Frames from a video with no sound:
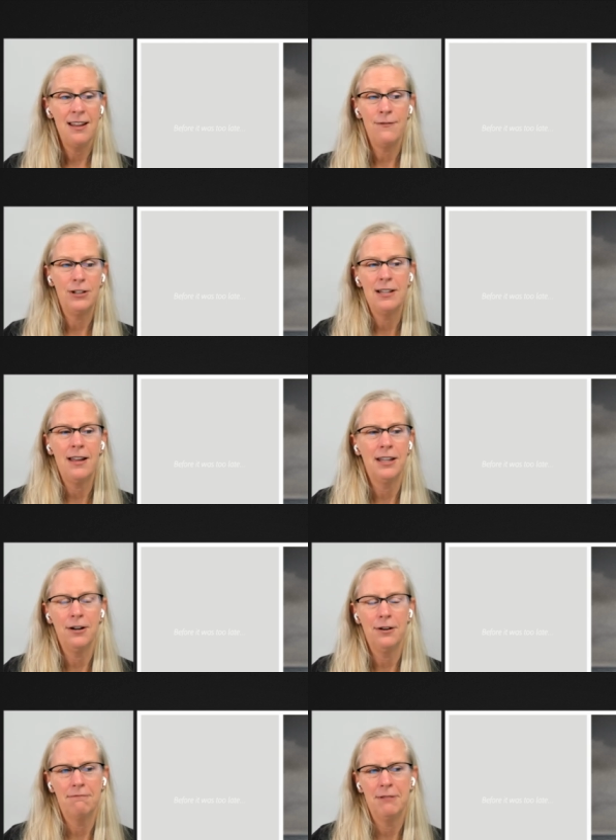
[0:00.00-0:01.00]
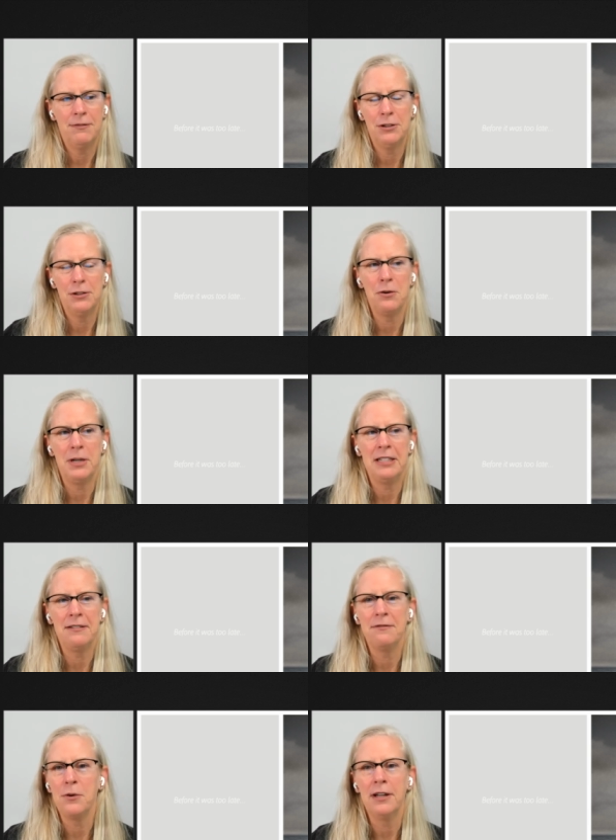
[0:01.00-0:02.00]
if it's not there, if there's no
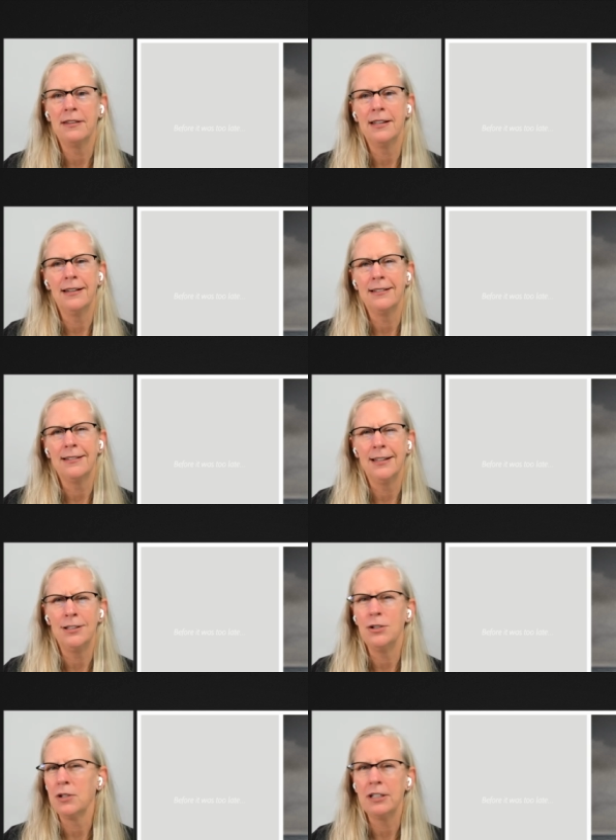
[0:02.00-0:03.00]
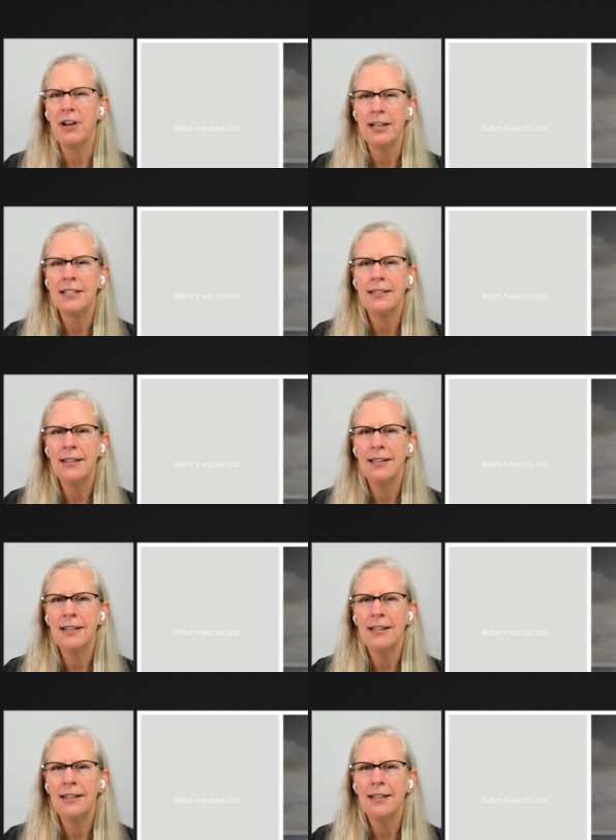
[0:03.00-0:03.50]
reason for it, then it's it's usually trying to,